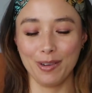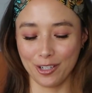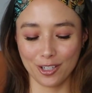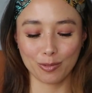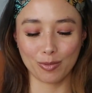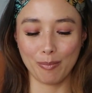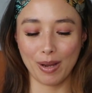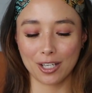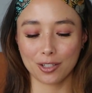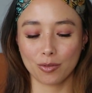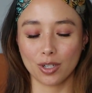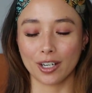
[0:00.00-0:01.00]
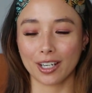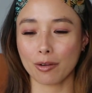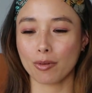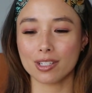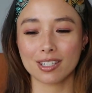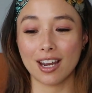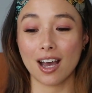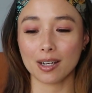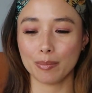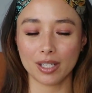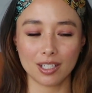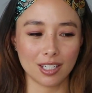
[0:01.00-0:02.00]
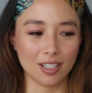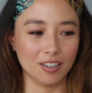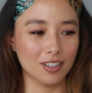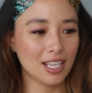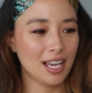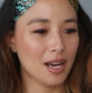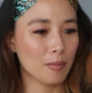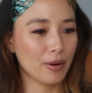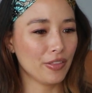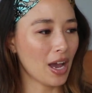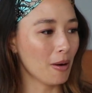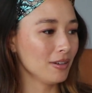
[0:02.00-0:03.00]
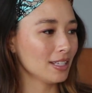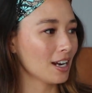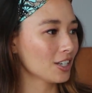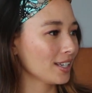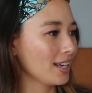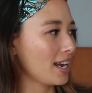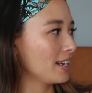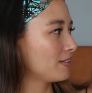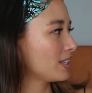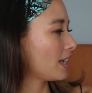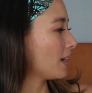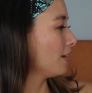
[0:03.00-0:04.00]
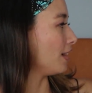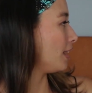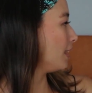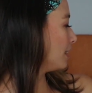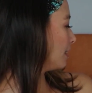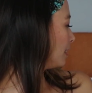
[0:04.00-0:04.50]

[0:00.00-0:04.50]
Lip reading: we just went back to work. It was not a big deal, but that was actually kind of scary.